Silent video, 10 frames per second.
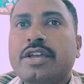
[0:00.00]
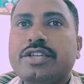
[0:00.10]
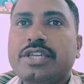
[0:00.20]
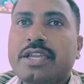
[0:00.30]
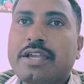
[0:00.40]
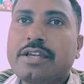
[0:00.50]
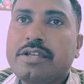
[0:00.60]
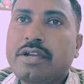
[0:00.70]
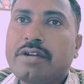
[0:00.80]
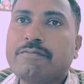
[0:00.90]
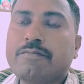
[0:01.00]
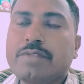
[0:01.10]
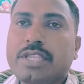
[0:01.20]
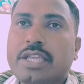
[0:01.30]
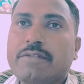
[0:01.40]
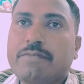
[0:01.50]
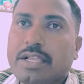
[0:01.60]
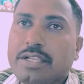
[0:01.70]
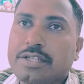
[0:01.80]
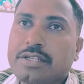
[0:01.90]
She had come with a
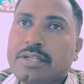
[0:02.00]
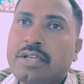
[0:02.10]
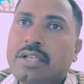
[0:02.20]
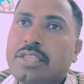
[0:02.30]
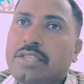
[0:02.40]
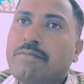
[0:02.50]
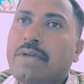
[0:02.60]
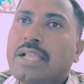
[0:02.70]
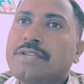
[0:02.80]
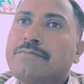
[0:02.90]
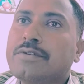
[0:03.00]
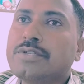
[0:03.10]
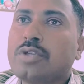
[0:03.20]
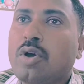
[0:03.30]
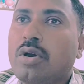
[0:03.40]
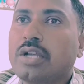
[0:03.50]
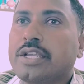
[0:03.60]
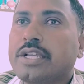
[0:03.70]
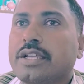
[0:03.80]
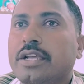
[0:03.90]
valet. The valet was
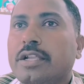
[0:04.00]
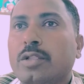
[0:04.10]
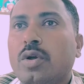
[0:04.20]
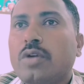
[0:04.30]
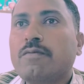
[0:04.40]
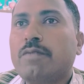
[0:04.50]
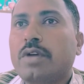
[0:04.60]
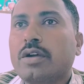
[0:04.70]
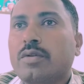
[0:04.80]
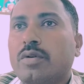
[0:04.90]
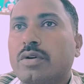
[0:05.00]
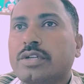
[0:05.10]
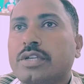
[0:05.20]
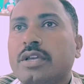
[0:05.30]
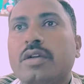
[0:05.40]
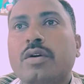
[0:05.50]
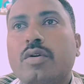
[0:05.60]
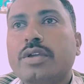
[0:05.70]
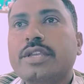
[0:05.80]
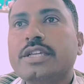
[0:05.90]
holding a long fur coat
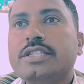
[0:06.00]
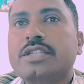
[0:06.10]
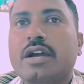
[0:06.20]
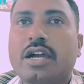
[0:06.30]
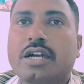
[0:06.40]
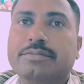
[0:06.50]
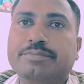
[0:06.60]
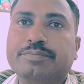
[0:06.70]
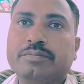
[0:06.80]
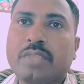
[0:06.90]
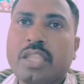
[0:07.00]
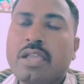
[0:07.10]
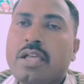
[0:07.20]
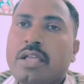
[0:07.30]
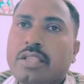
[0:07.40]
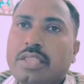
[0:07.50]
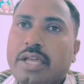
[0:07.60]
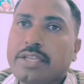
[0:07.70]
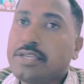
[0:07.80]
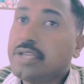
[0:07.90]
on his arm.
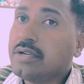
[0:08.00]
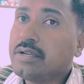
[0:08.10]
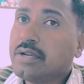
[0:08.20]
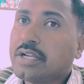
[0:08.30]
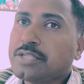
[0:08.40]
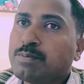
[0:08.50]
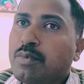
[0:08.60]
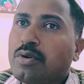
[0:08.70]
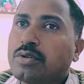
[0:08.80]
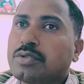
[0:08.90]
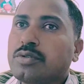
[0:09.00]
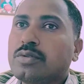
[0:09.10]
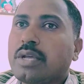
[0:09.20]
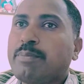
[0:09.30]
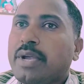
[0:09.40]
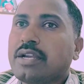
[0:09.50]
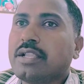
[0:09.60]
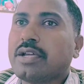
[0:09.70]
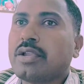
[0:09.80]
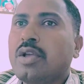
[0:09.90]
The young girl spoke to the
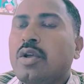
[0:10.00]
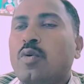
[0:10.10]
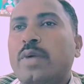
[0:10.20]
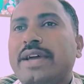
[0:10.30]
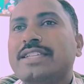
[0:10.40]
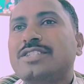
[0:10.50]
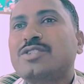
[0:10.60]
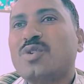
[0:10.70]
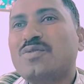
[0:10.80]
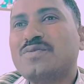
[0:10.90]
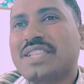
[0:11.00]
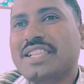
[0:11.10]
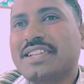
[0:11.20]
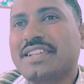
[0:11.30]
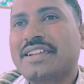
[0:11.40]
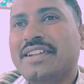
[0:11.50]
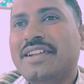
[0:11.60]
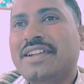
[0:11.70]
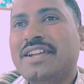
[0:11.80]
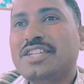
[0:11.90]
peddler very softly.
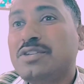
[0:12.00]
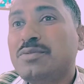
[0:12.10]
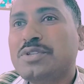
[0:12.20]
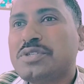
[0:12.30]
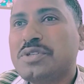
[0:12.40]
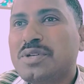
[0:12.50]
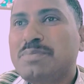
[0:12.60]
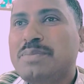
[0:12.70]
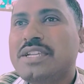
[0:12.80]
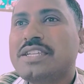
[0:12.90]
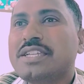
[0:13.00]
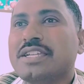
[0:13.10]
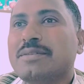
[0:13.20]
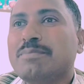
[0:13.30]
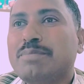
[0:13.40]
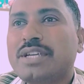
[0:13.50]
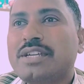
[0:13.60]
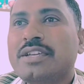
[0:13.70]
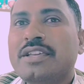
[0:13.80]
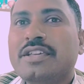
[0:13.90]
She was not pretty,
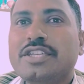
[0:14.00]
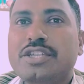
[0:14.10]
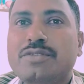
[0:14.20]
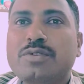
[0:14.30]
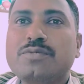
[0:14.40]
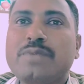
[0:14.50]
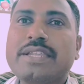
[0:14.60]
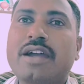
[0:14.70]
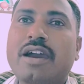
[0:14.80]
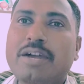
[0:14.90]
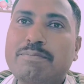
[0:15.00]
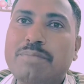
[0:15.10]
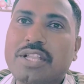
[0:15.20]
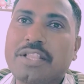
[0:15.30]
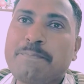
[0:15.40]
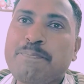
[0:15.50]
but she was very humble.